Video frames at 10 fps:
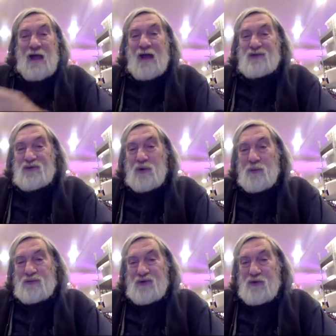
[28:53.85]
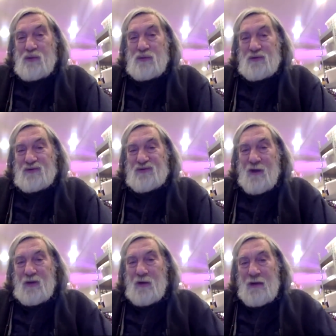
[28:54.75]
and then last year it was a
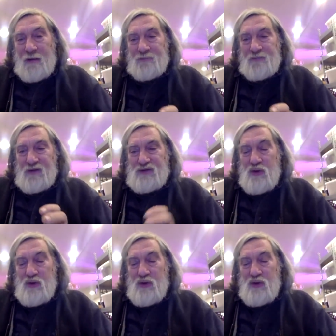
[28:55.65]
cooler summer,